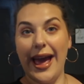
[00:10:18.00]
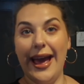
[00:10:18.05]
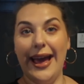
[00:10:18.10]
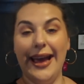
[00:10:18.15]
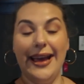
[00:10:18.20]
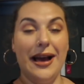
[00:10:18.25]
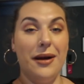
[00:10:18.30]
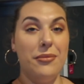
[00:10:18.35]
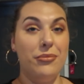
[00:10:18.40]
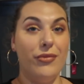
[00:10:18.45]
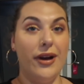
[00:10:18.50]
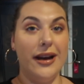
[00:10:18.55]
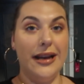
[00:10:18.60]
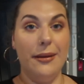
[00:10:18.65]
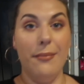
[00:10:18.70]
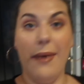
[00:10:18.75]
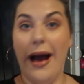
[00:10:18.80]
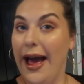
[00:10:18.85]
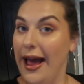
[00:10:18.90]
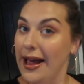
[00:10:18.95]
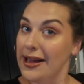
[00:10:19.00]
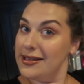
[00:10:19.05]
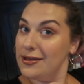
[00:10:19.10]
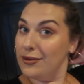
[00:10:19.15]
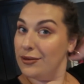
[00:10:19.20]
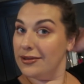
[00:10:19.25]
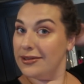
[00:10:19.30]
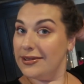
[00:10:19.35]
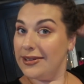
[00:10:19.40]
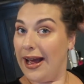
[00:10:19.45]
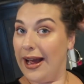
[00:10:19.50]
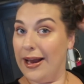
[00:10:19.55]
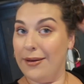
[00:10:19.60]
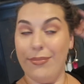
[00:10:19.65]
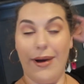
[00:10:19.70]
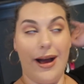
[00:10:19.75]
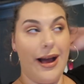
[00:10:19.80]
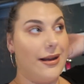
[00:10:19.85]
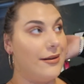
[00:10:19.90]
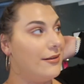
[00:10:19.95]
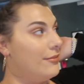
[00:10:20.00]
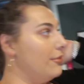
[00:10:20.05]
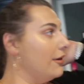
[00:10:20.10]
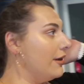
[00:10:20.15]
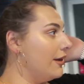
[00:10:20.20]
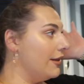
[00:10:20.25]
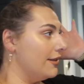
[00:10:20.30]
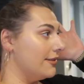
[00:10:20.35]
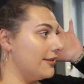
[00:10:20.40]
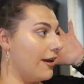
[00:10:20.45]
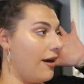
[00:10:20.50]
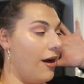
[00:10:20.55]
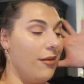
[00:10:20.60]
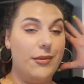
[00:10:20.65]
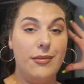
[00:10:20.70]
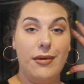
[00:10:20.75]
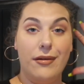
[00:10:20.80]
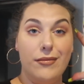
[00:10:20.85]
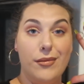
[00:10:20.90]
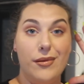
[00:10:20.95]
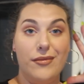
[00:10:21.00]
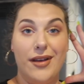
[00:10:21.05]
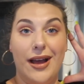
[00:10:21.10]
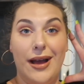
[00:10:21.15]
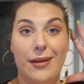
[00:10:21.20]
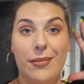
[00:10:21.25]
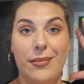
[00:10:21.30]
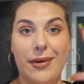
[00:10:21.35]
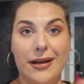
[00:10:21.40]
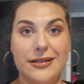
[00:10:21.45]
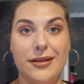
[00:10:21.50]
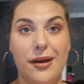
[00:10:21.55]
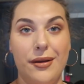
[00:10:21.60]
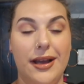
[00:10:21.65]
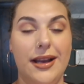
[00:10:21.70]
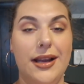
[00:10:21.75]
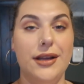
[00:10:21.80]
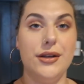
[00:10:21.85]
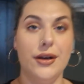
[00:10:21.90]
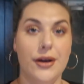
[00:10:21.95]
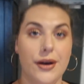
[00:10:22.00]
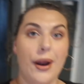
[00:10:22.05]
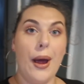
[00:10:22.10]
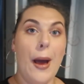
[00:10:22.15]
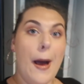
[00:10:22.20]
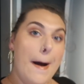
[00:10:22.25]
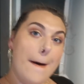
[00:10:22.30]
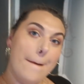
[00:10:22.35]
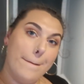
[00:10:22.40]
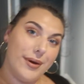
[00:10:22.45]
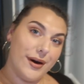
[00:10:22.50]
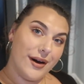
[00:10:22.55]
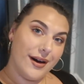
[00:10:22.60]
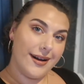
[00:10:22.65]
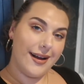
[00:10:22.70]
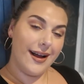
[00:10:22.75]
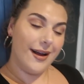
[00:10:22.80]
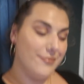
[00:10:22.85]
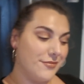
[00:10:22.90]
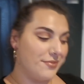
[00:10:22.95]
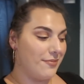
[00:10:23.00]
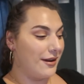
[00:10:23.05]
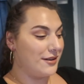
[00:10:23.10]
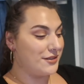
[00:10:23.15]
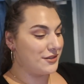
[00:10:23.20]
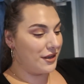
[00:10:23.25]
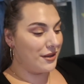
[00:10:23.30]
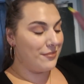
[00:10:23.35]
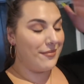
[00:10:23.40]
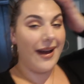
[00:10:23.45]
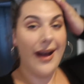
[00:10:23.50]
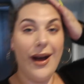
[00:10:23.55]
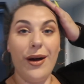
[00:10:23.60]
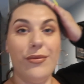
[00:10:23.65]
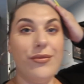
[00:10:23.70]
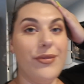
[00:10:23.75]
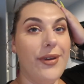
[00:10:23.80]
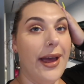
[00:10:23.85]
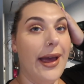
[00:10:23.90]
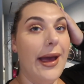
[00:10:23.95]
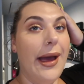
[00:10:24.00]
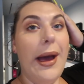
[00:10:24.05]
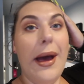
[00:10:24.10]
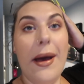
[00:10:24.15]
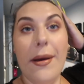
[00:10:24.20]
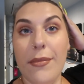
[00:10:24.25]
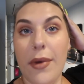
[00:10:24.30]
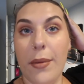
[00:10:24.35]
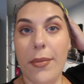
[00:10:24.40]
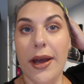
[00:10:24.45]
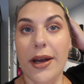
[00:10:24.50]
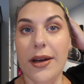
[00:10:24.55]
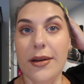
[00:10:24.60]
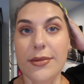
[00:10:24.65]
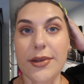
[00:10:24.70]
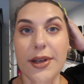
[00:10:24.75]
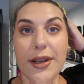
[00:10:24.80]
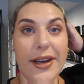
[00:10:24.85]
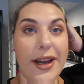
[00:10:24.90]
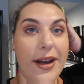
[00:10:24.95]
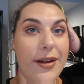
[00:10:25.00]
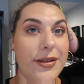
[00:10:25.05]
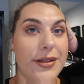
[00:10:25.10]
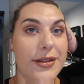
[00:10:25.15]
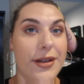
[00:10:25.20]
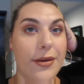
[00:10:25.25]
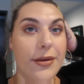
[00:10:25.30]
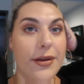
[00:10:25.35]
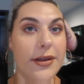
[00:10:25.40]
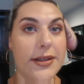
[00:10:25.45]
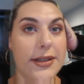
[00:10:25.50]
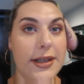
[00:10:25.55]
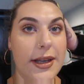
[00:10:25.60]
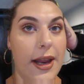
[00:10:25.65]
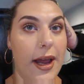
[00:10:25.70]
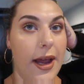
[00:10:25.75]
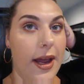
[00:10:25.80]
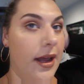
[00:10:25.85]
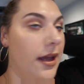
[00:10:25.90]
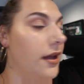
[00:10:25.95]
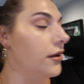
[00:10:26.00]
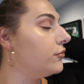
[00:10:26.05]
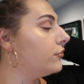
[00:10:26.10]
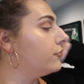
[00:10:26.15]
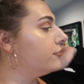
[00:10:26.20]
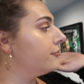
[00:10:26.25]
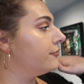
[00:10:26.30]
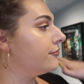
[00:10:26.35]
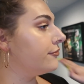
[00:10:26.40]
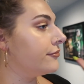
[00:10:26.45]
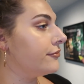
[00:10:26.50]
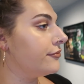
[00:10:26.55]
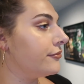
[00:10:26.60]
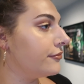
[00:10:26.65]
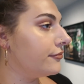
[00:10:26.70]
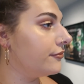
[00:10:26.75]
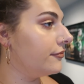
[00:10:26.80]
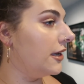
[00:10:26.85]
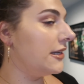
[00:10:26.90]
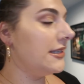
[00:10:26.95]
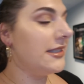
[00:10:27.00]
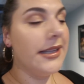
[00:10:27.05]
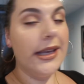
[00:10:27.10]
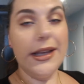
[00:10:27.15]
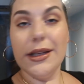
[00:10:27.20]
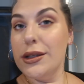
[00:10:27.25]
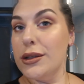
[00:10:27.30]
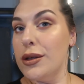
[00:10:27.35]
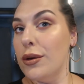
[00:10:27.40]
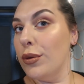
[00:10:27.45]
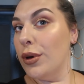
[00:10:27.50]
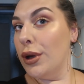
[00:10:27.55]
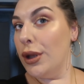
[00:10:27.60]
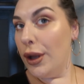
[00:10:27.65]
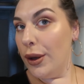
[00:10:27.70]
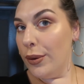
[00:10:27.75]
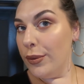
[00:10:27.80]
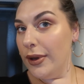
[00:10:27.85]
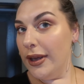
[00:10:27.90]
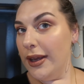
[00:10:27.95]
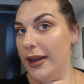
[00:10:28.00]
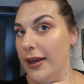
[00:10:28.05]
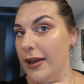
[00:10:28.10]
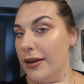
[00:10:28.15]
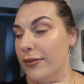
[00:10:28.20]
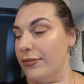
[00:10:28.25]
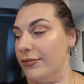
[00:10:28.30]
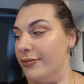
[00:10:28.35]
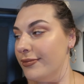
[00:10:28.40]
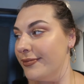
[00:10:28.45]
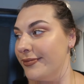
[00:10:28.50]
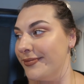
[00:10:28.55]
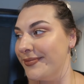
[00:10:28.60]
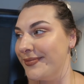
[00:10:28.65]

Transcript: Okay, I'm ready. My hair's all tied back because I can't be bothered with it. I'm about to get it done. But I'm about to show you my outfit. My makeup turned out so good today. My skin's so glowy.